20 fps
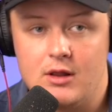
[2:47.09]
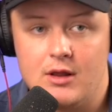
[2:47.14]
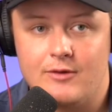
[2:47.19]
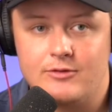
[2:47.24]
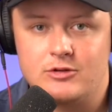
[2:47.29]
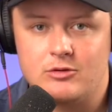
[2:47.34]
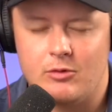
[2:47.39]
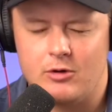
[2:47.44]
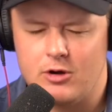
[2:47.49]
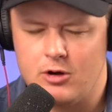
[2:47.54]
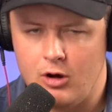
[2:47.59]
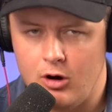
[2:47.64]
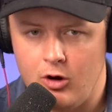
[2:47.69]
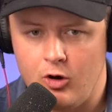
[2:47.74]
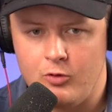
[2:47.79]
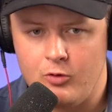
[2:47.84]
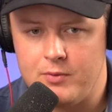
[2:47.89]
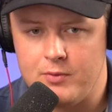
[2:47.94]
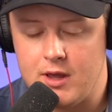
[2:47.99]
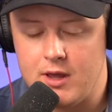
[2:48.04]
If someone
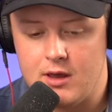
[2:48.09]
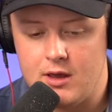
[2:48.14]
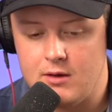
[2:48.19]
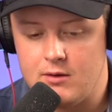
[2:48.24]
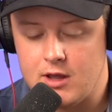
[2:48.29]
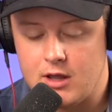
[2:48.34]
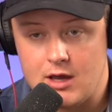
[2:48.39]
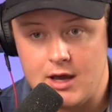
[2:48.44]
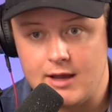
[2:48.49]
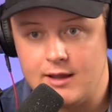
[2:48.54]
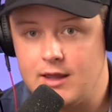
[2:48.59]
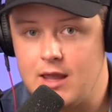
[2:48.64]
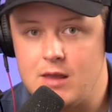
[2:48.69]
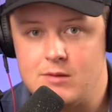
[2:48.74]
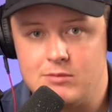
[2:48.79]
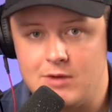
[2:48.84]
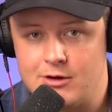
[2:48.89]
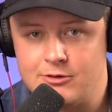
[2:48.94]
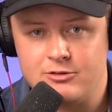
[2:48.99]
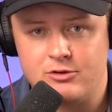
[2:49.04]
called me, like I keep
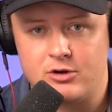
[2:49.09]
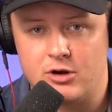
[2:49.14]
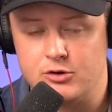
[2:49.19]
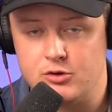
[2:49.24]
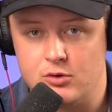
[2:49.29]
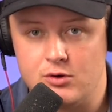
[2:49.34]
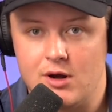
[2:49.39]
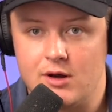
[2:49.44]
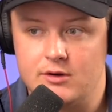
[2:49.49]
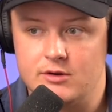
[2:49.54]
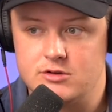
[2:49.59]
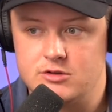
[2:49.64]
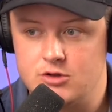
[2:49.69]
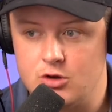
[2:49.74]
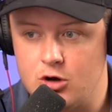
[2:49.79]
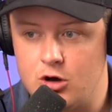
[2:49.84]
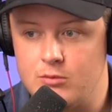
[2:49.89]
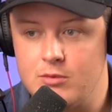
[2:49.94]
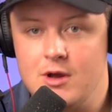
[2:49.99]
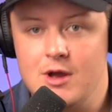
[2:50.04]
my phone on do not
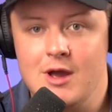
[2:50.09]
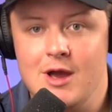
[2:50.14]
disturb.